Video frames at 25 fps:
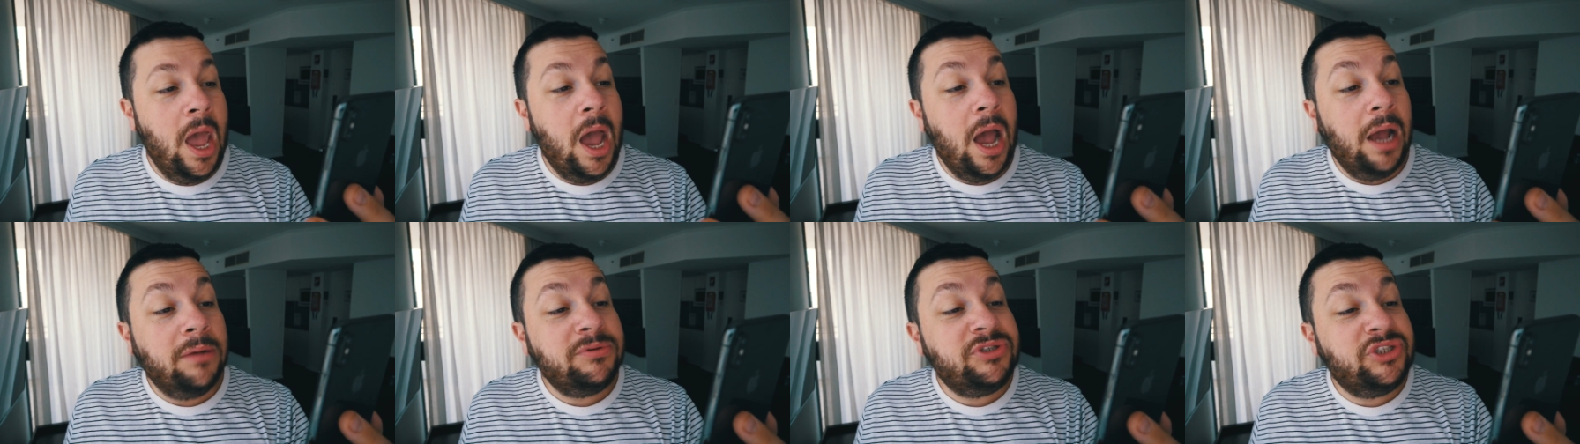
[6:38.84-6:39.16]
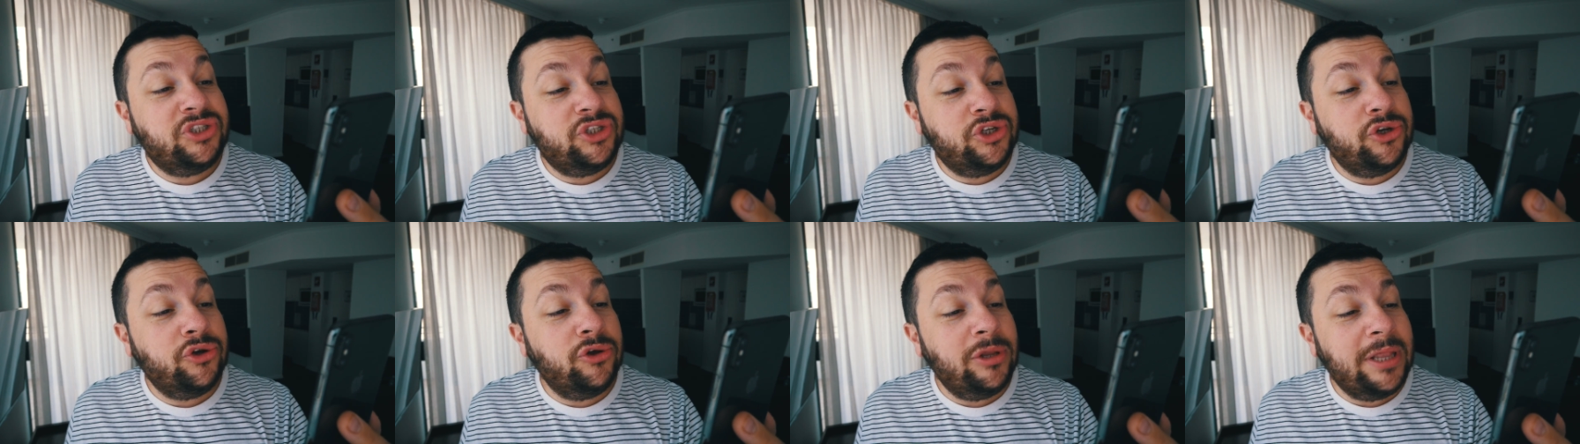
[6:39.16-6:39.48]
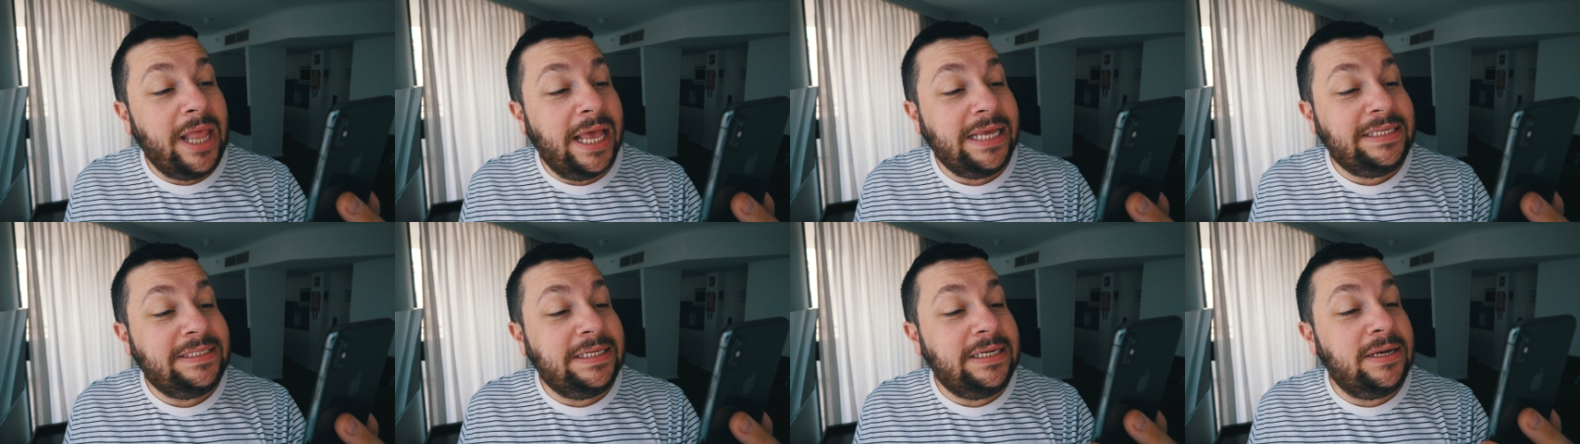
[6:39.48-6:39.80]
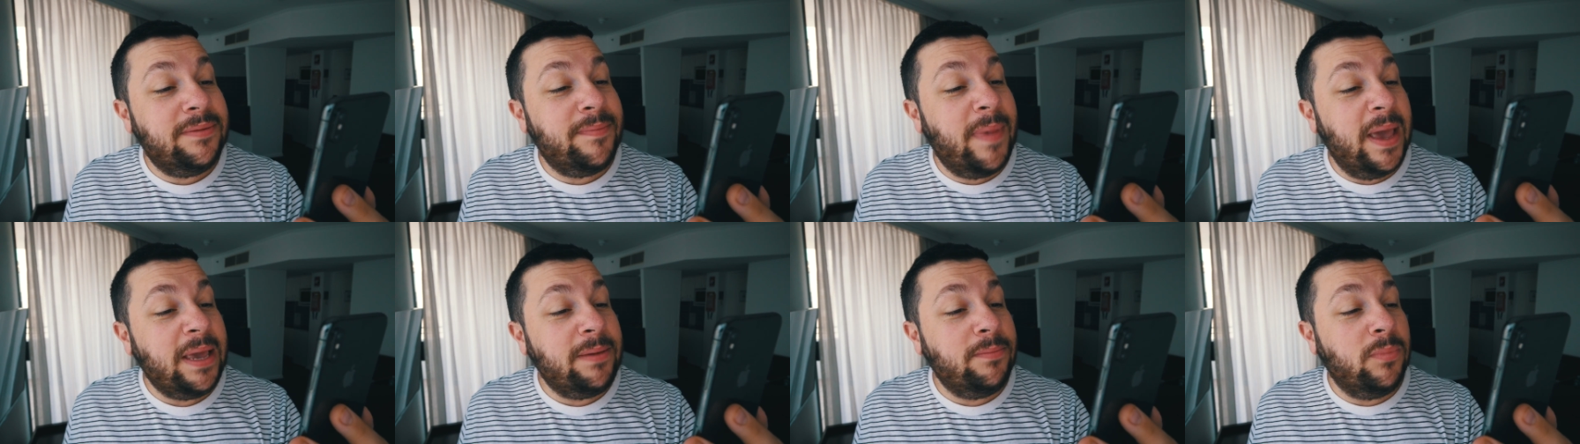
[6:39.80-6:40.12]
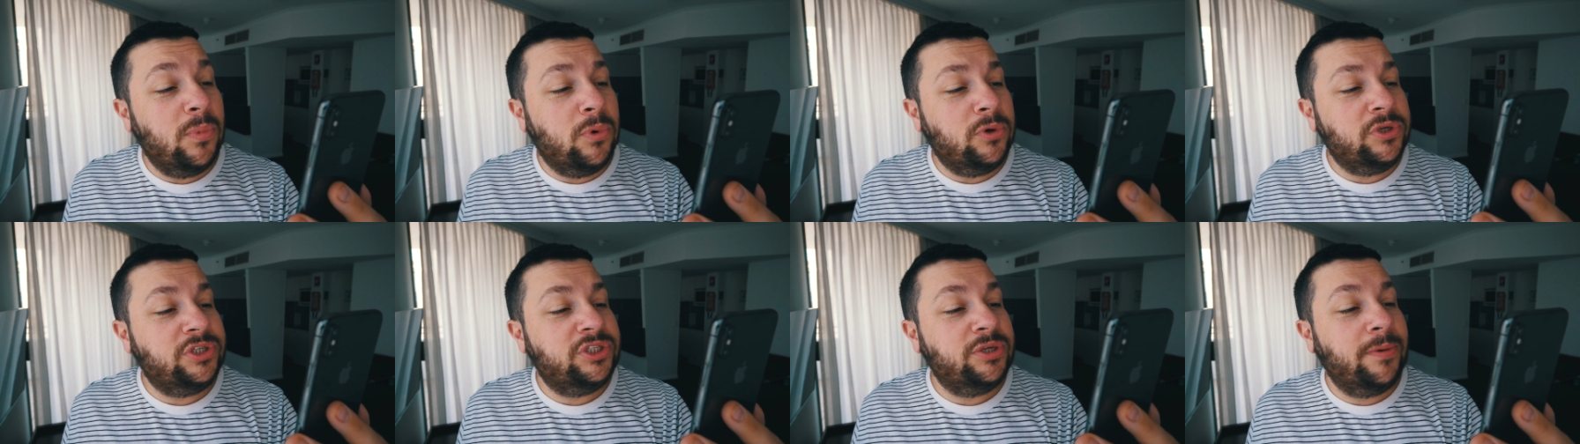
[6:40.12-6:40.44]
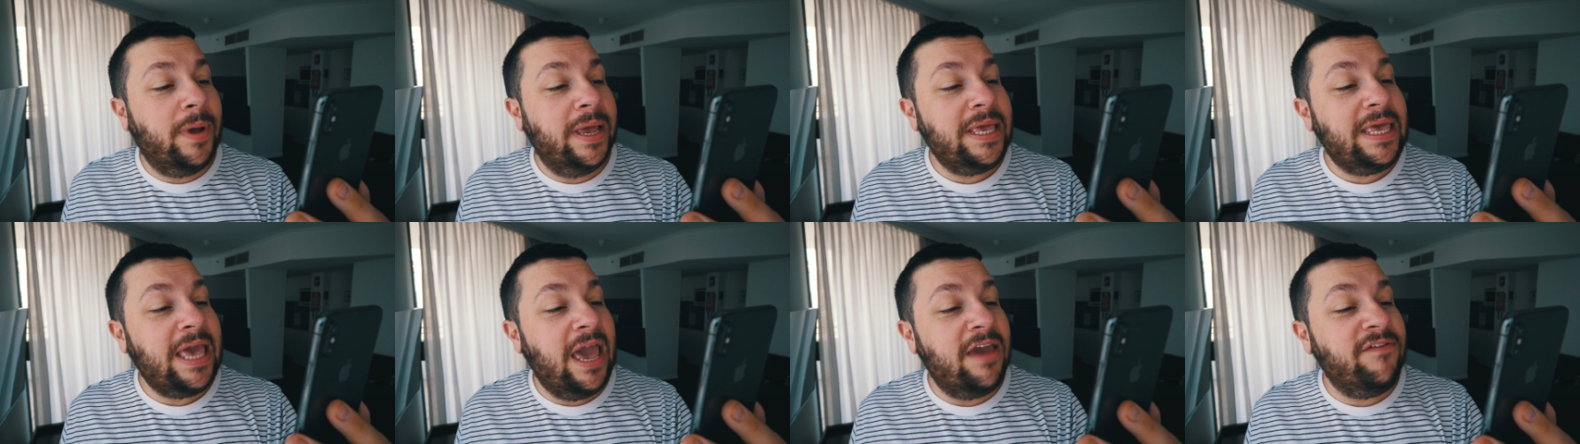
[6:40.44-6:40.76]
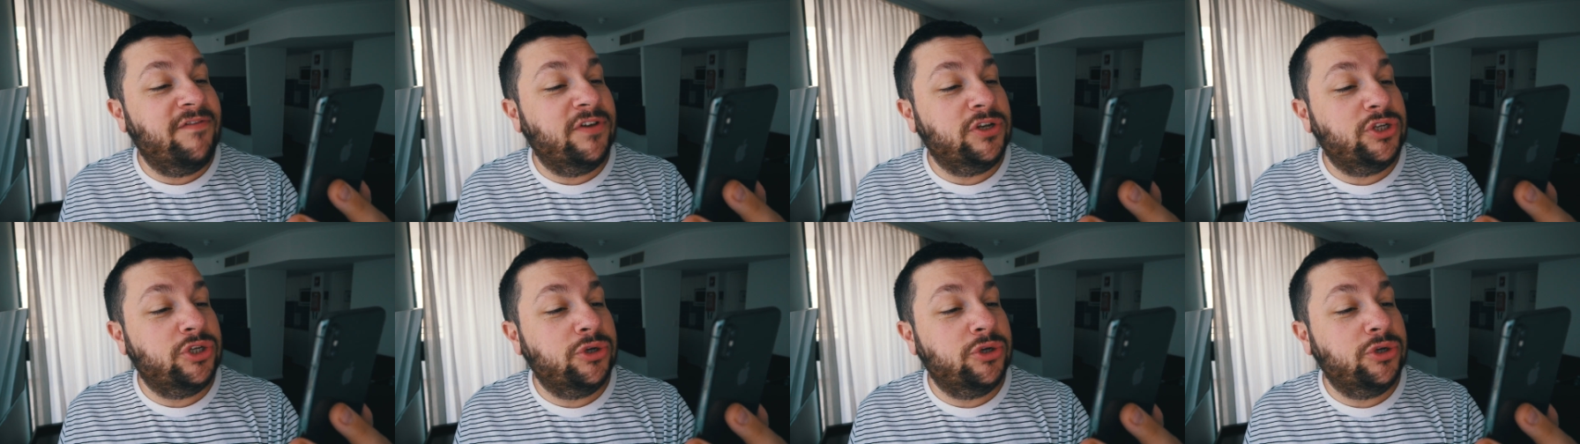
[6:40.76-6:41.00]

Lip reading: I was too lazy to make more, so I gave it